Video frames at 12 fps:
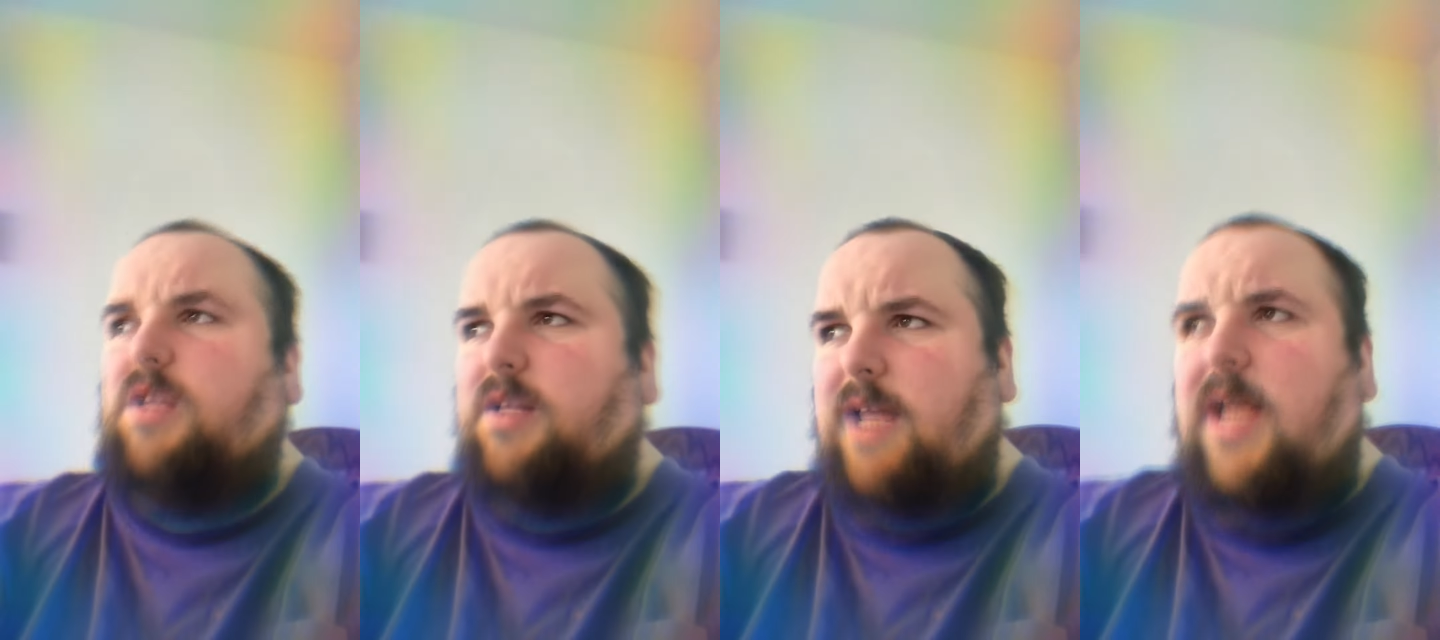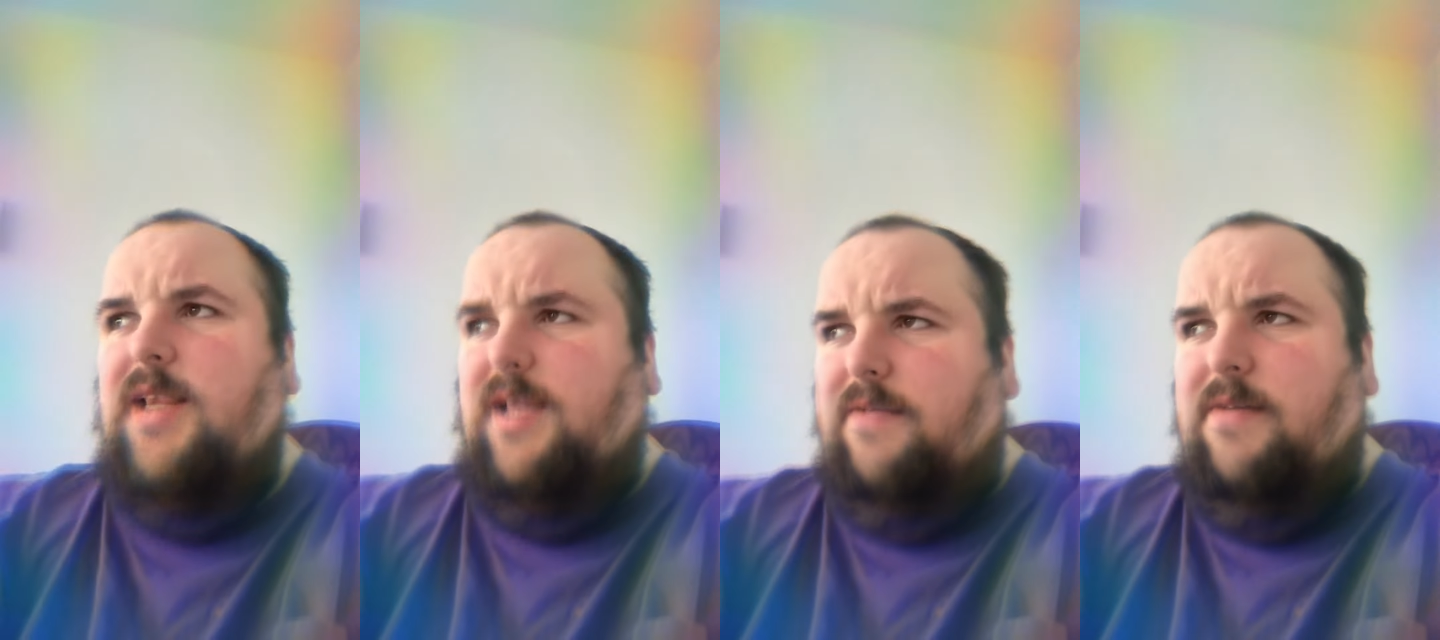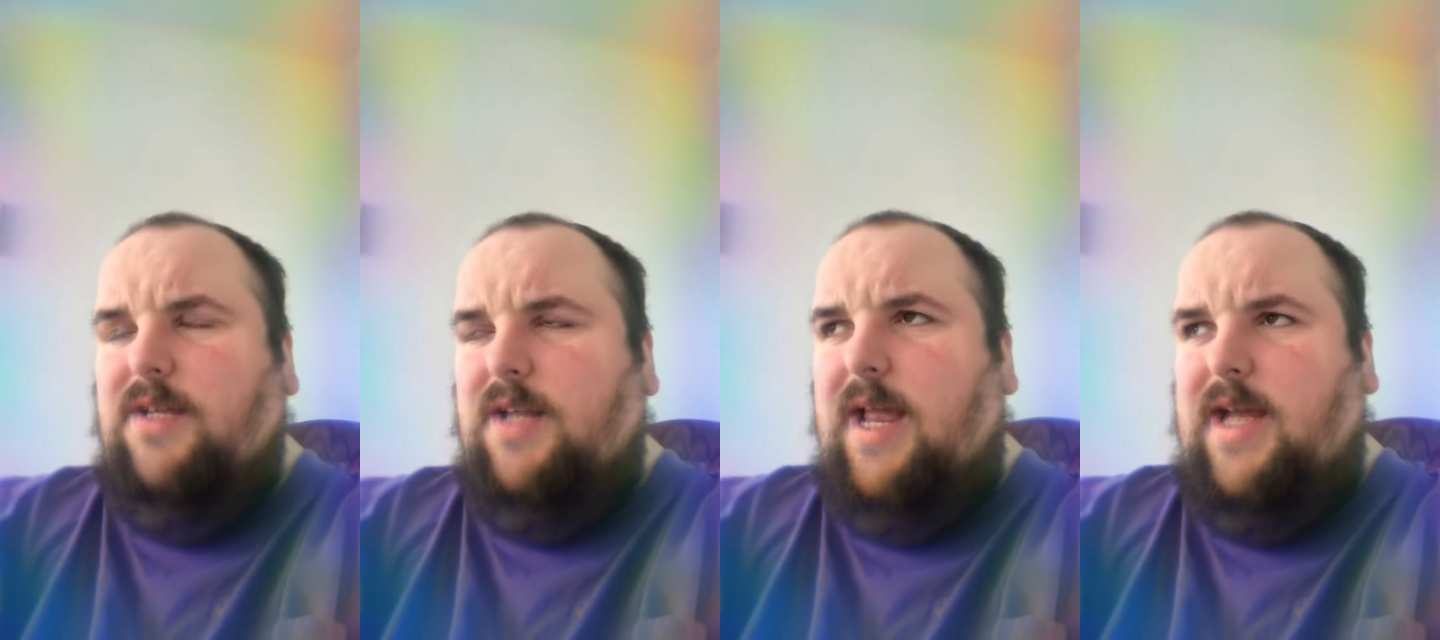they had left
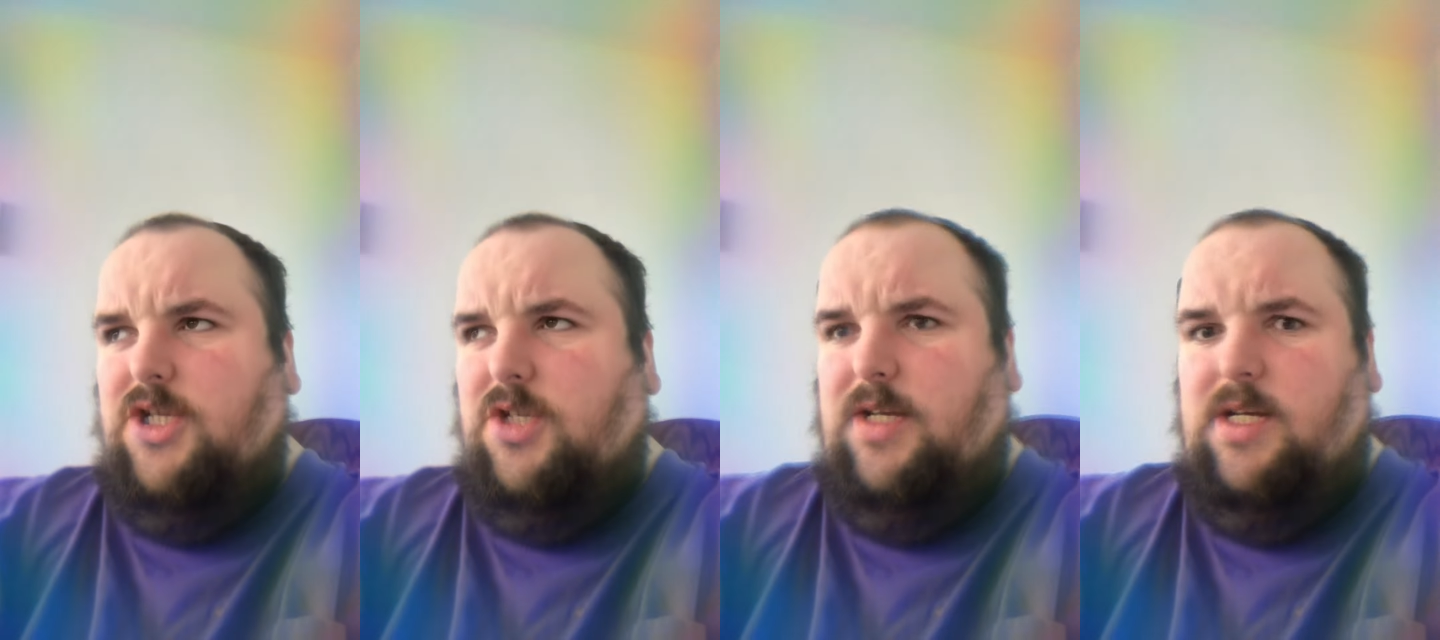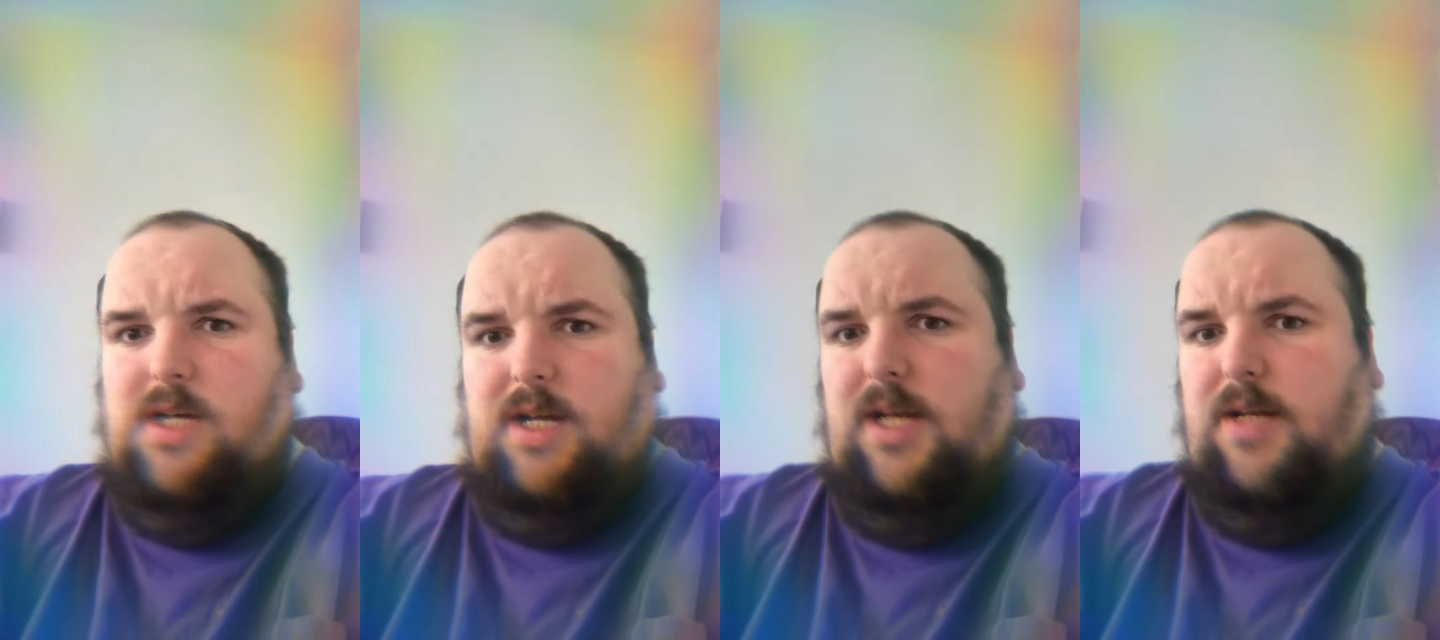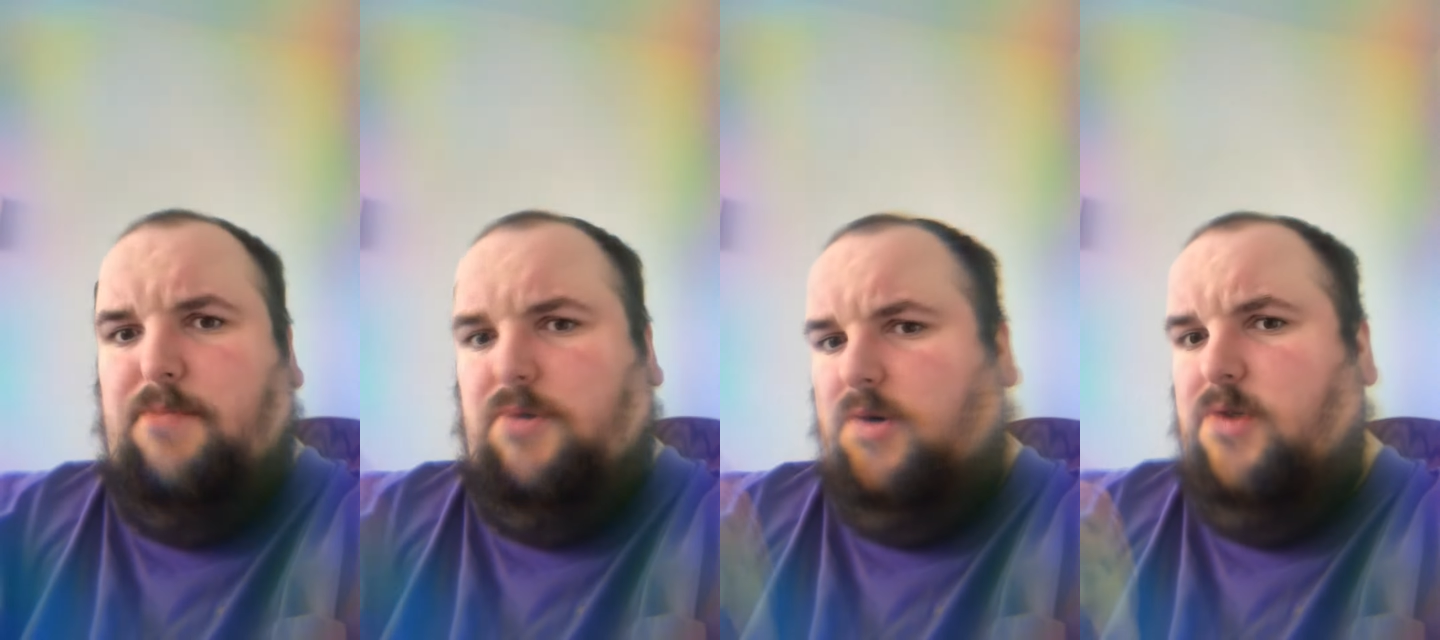it, actually not in a
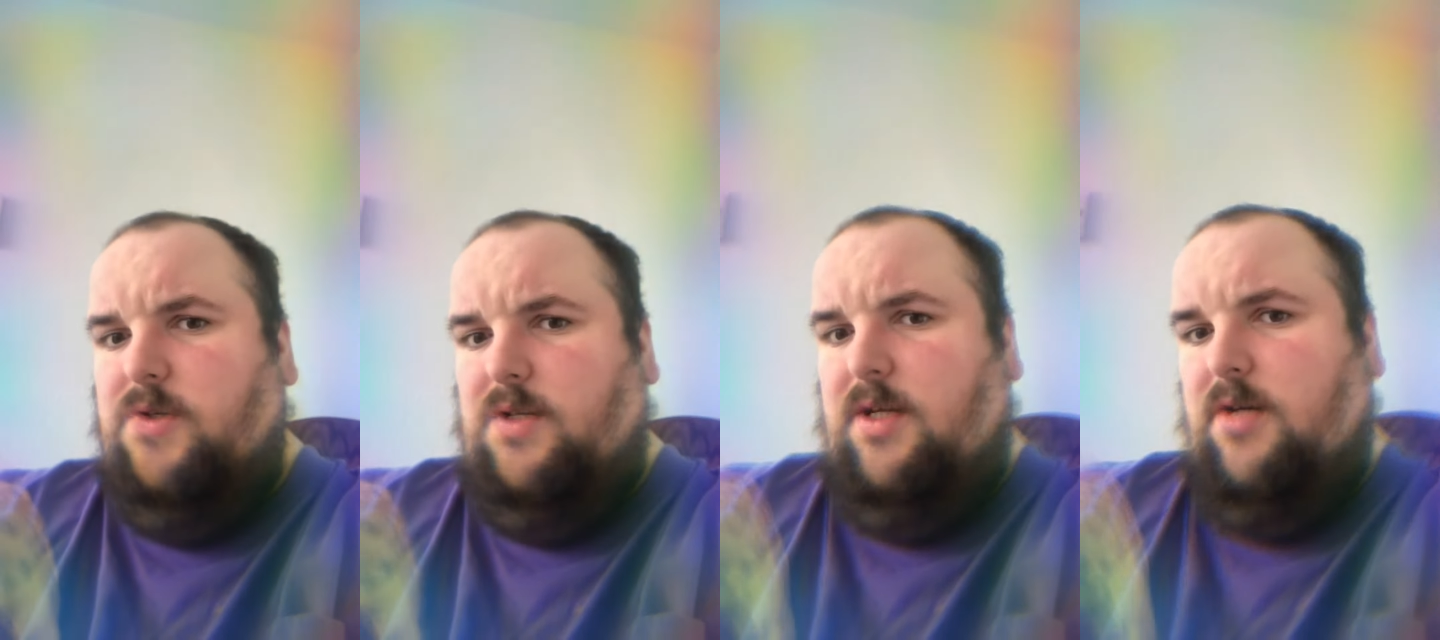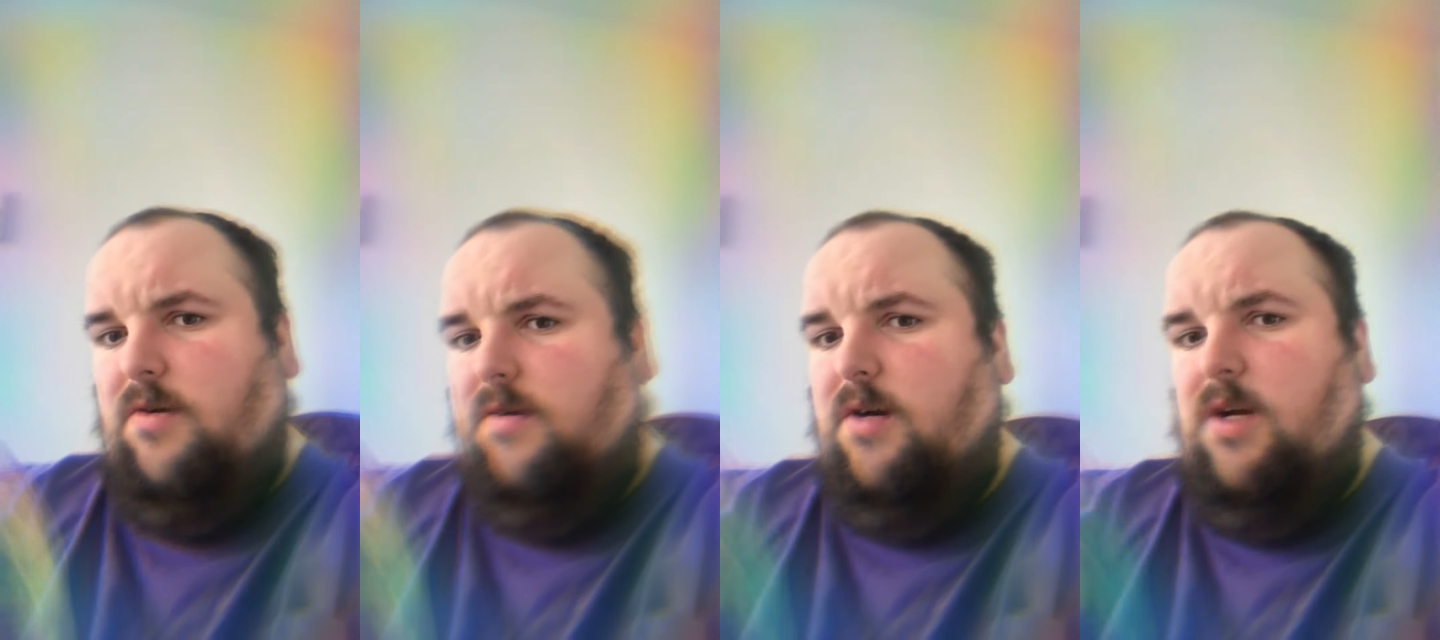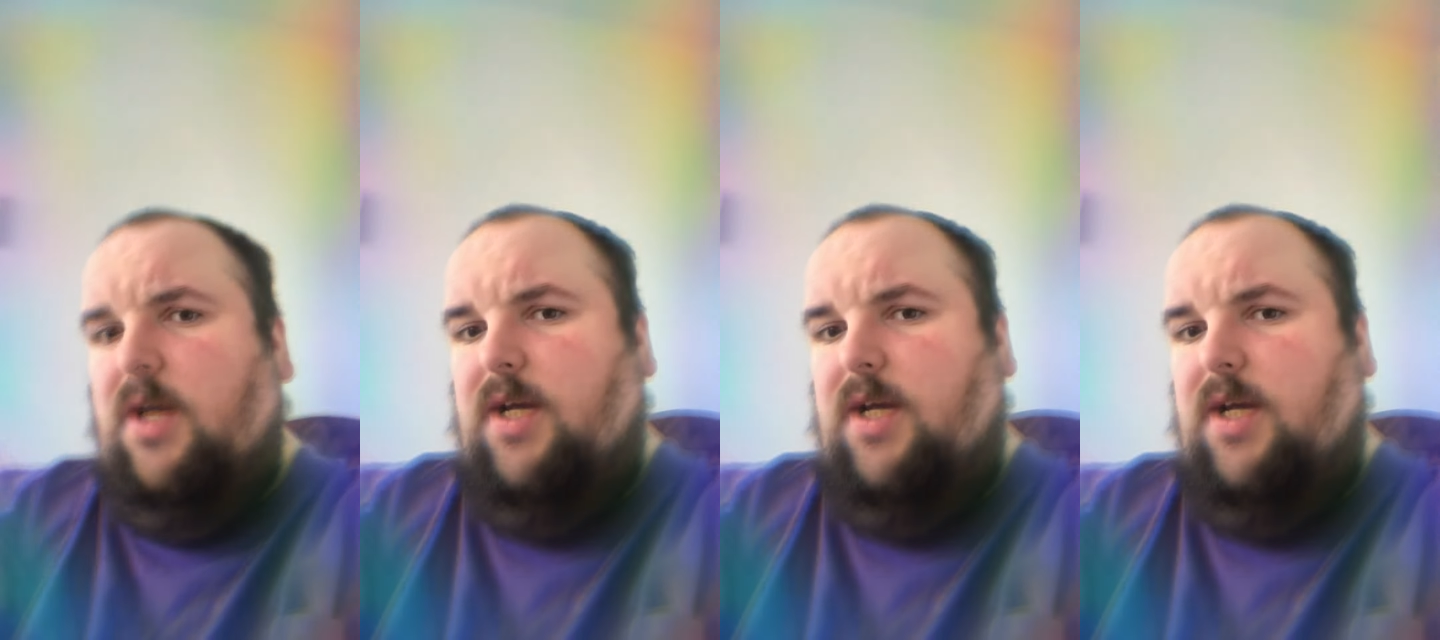parcel locker,